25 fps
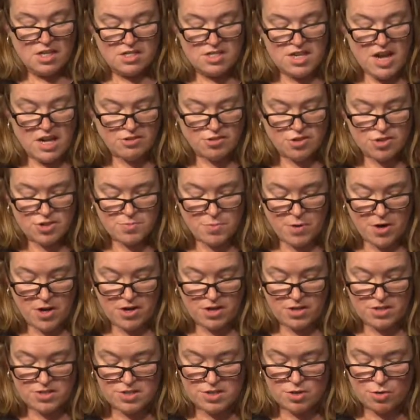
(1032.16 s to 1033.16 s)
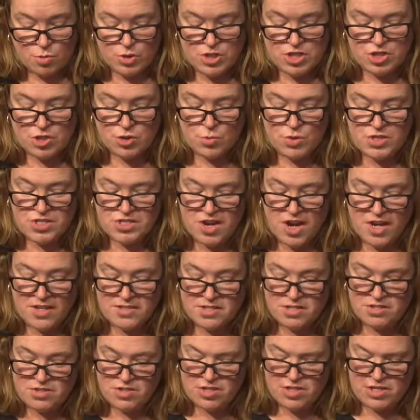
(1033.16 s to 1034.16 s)
Doctors' parks, which the
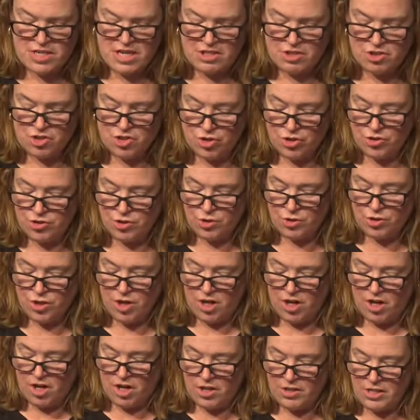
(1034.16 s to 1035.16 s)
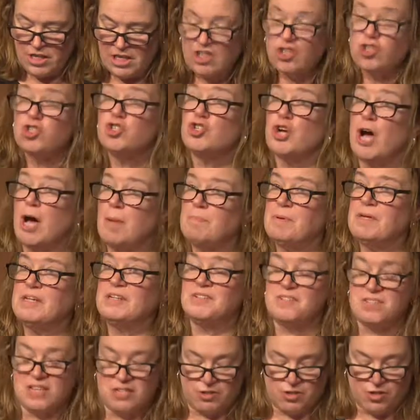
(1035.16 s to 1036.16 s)
Wisconsin State Journal called
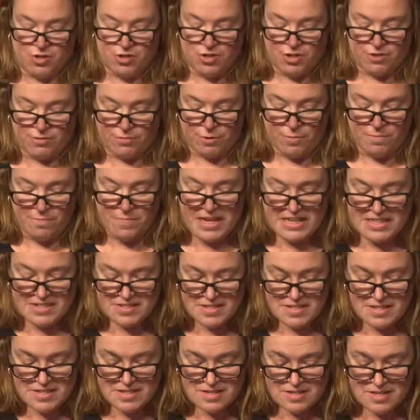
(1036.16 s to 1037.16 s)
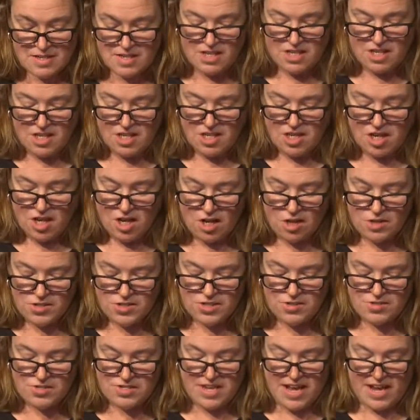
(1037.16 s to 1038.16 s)
shopping centers for medicine,
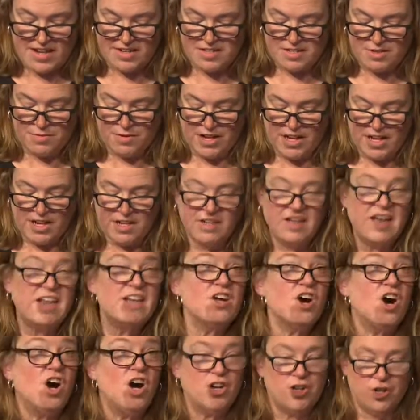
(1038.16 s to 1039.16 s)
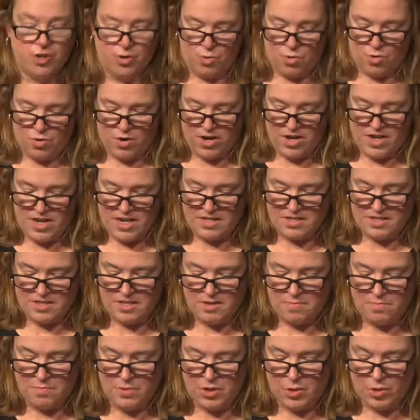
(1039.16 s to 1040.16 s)
also satisfied an auto
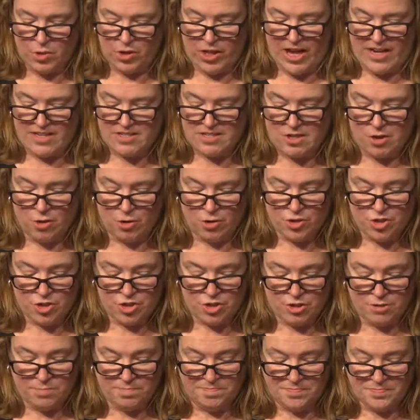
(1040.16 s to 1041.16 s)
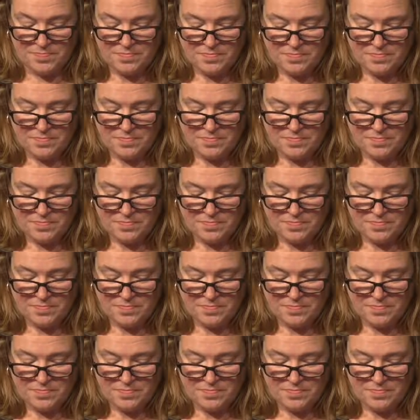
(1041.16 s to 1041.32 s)
oriented middle class culture